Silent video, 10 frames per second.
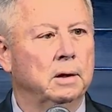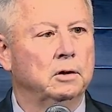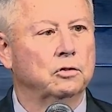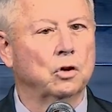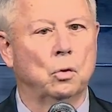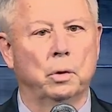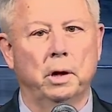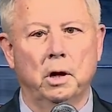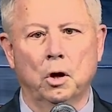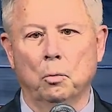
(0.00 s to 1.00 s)

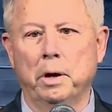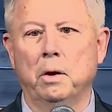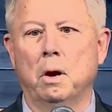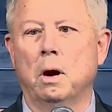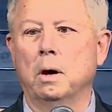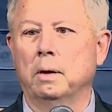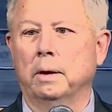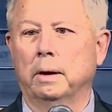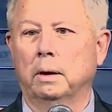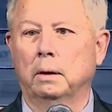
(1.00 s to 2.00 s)
So here we are,
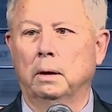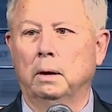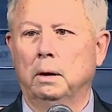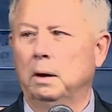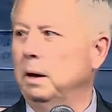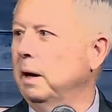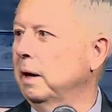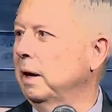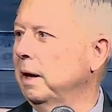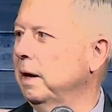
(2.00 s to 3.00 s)

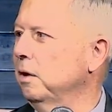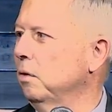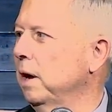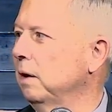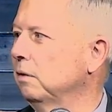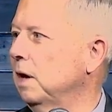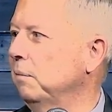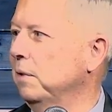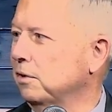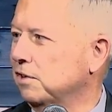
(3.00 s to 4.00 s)
and I know Hal
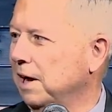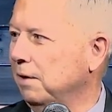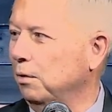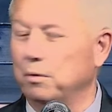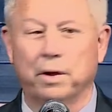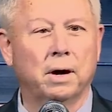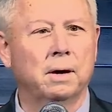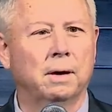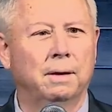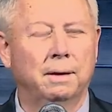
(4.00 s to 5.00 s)
Dobb, there's Hal over
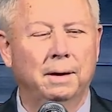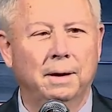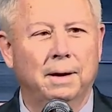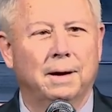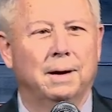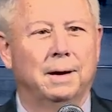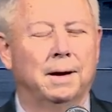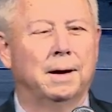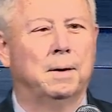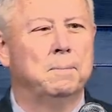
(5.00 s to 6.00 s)
there.
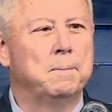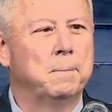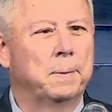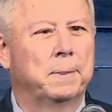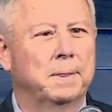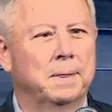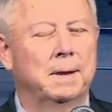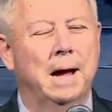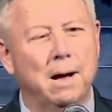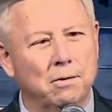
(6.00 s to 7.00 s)
Hal
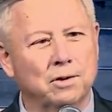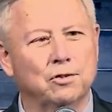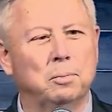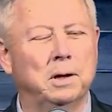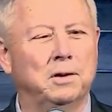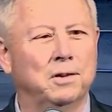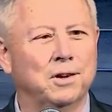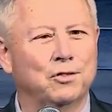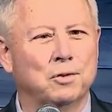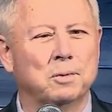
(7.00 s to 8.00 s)
can speak to
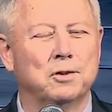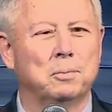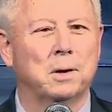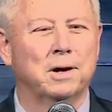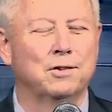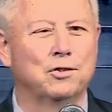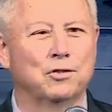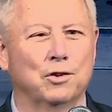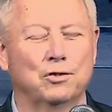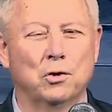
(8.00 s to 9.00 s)
this from
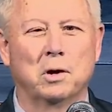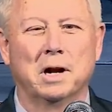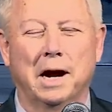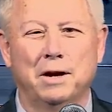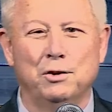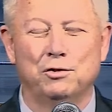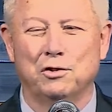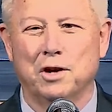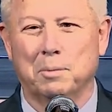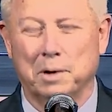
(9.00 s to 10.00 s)
experience, so can I. He used
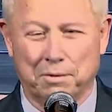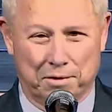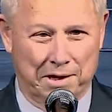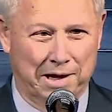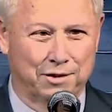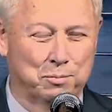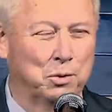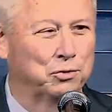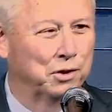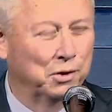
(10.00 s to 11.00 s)
to tell me everything I was
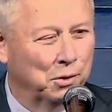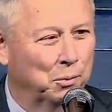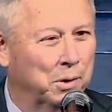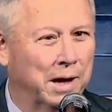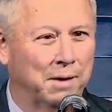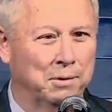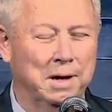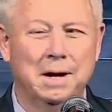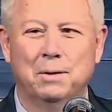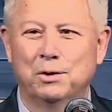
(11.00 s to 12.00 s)
supposed to do when I
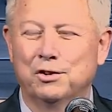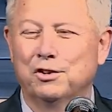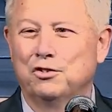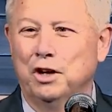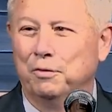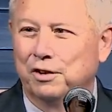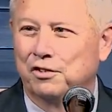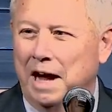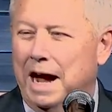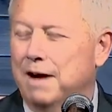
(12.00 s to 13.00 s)
was his chief of
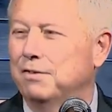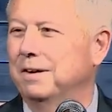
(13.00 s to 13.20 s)
staff.